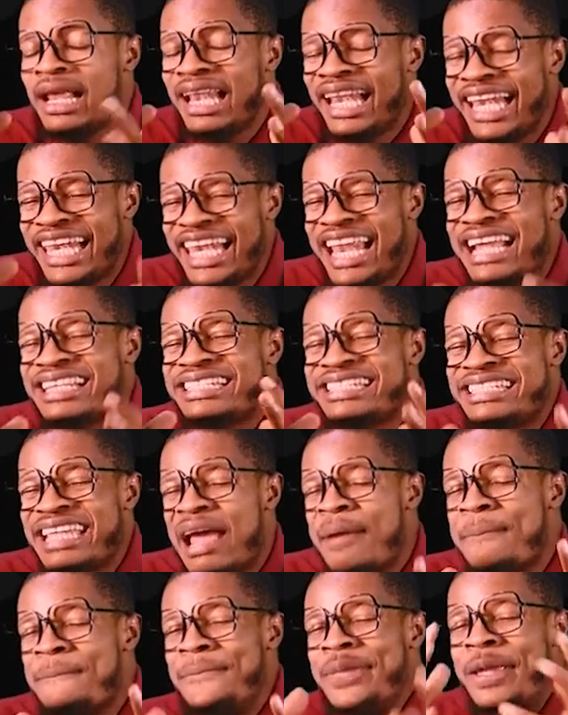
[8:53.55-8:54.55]
Let
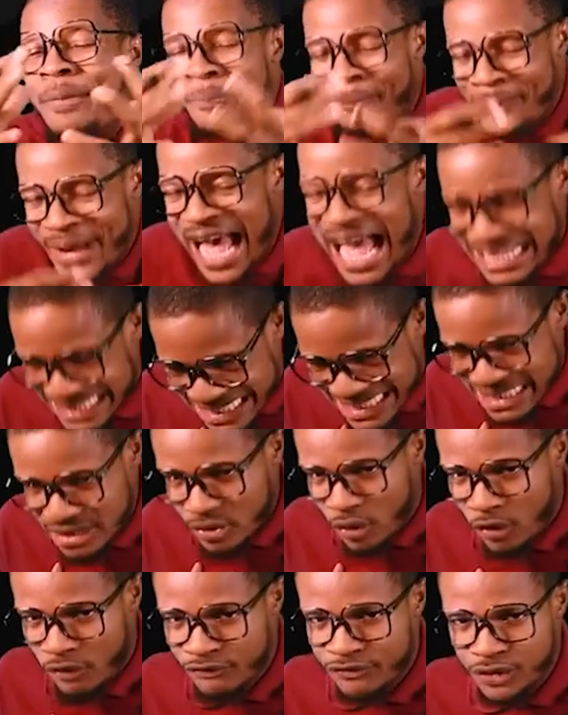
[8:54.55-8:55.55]
them be part
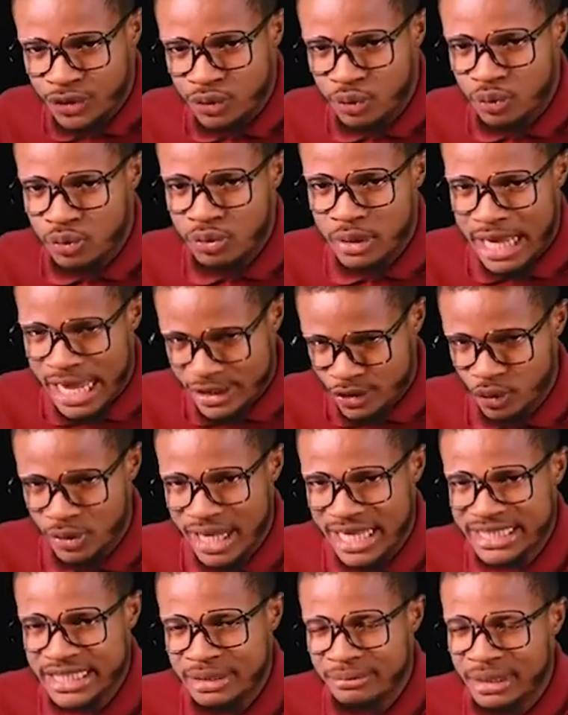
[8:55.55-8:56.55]
of you. Are you
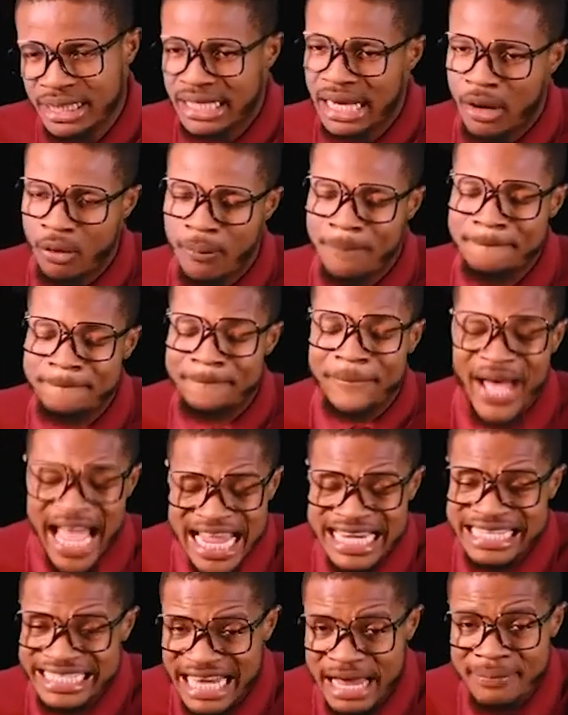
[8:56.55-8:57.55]
getting me now?
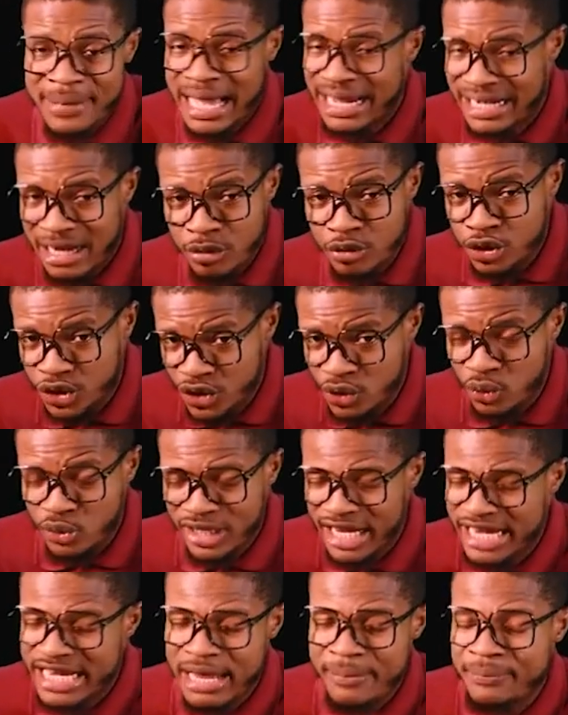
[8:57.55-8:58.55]
Bind them around you.
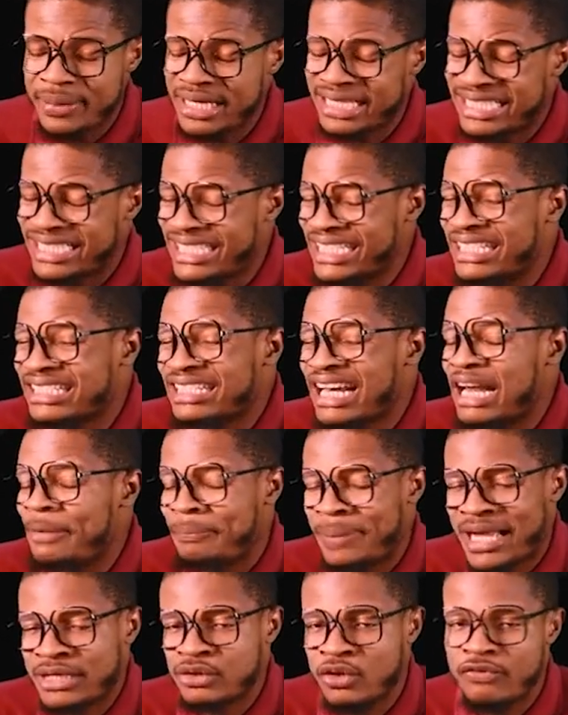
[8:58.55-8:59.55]
Let them be integral
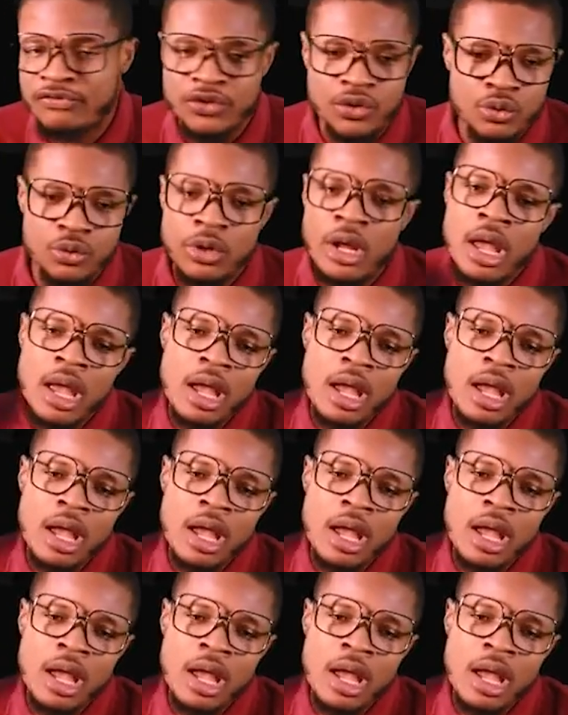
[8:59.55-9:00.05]
part of you.